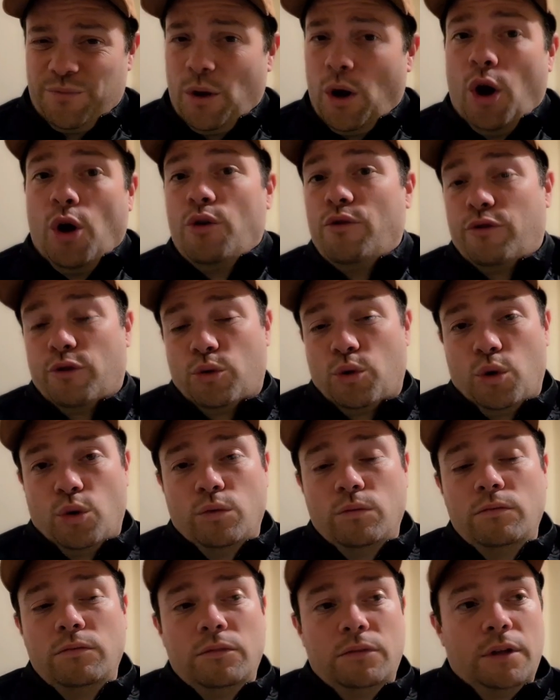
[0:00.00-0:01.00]

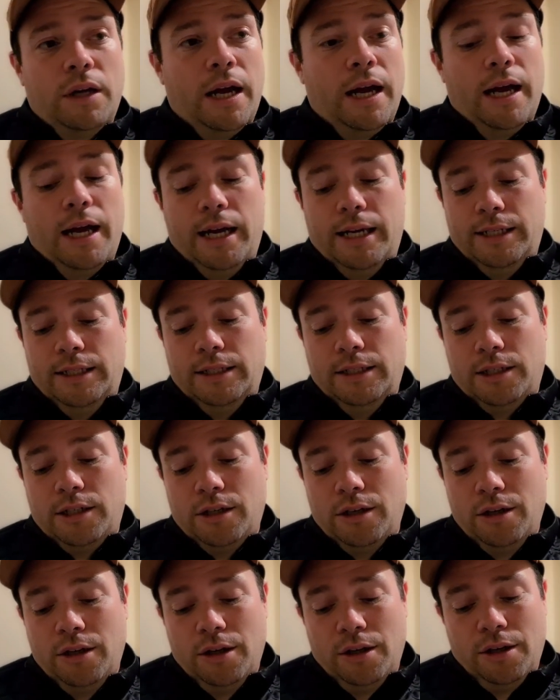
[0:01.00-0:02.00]
overall. And
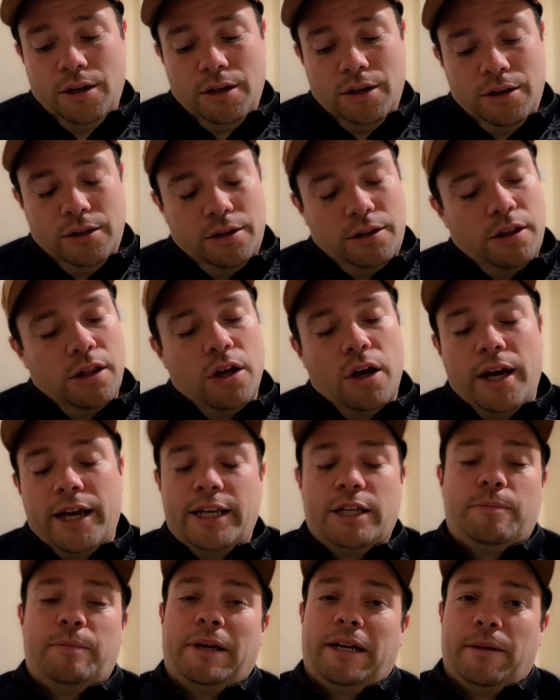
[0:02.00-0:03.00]
look,
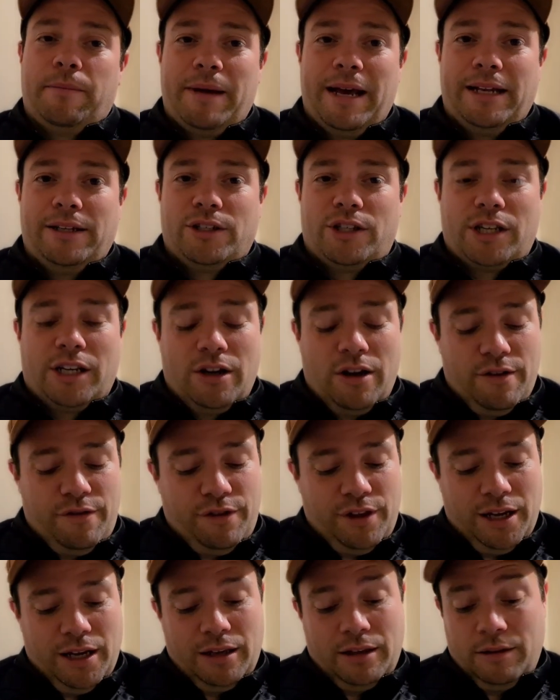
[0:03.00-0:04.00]
he's been immense, and I
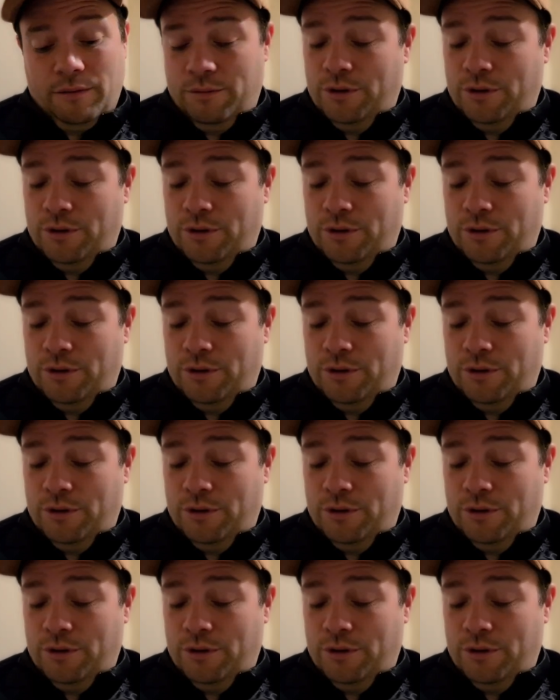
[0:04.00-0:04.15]
think,